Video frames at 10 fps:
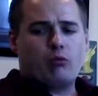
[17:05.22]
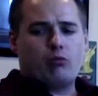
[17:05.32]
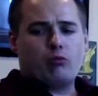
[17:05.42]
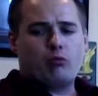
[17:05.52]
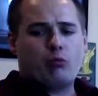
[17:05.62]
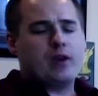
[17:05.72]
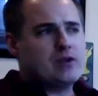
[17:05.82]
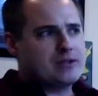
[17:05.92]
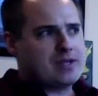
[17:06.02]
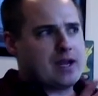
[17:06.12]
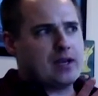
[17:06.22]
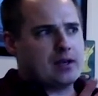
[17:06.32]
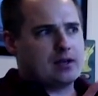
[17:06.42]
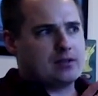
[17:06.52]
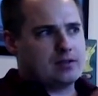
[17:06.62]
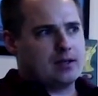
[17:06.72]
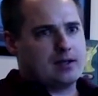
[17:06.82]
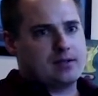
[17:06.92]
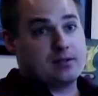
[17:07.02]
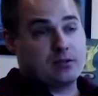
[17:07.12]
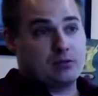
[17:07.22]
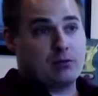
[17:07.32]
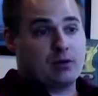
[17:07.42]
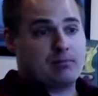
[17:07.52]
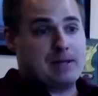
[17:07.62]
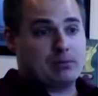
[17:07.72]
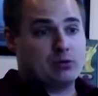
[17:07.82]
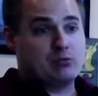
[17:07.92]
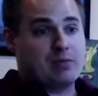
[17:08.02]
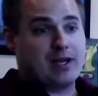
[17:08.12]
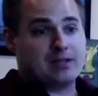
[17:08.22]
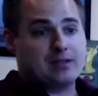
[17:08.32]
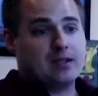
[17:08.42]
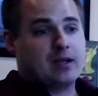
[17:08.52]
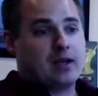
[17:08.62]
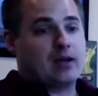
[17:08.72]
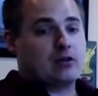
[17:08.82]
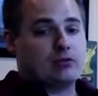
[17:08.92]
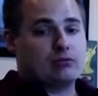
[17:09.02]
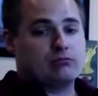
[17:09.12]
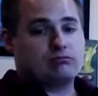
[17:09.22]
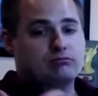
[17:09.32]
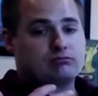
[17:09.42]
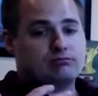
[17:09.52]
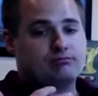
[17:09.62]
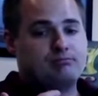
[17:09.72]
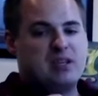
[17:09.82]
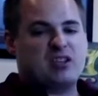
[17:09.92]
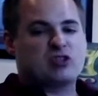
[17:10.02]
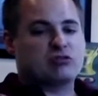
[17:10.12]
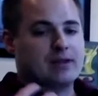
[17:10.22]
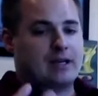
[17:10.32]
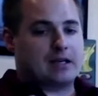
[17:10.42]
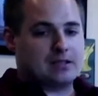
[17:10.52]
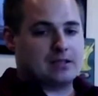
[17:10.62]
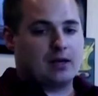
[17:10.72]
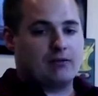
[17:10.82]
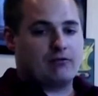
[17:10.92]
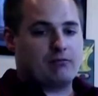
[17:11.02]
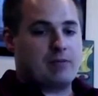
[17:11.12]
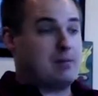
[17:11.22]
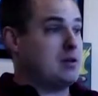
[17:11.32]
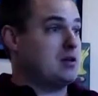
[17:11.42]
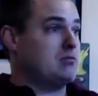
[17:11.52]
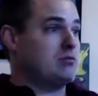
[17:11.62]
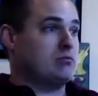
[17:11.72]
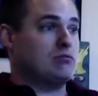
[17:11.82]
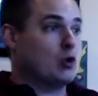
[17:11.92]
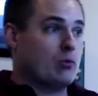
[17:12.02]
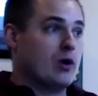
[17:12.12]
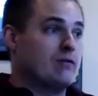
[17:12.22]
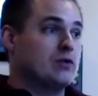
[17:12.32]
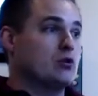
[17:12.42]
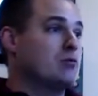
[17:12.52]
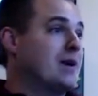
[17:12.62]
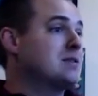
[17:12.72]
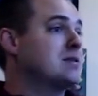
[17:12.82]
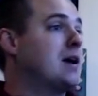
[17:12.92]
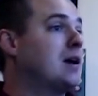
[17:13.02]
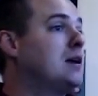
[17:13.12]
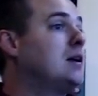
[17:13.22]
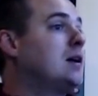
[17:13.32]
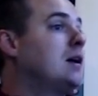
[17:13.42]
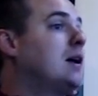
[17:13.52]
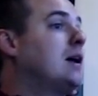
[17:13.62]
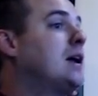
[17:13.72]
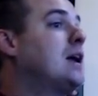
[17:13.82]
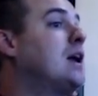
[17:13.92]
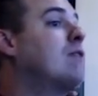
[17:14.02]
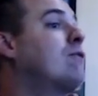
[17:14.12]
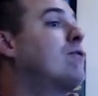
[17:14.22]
What do you say to people who might be critics of maybe your point of view, who might say, if